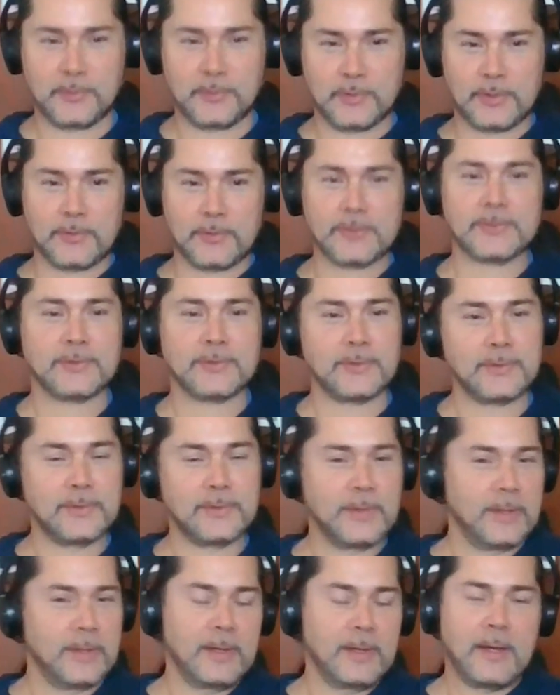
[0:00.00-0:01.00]
rehearsal,
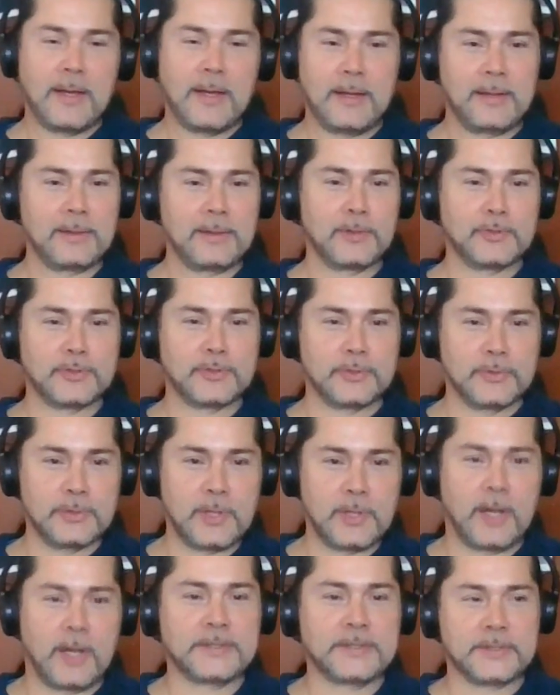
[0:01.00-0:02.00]
it is
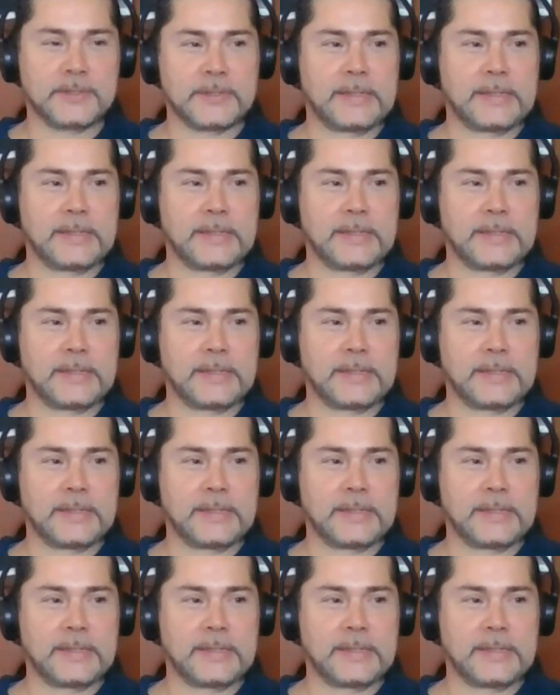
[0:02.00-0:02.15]
nuts.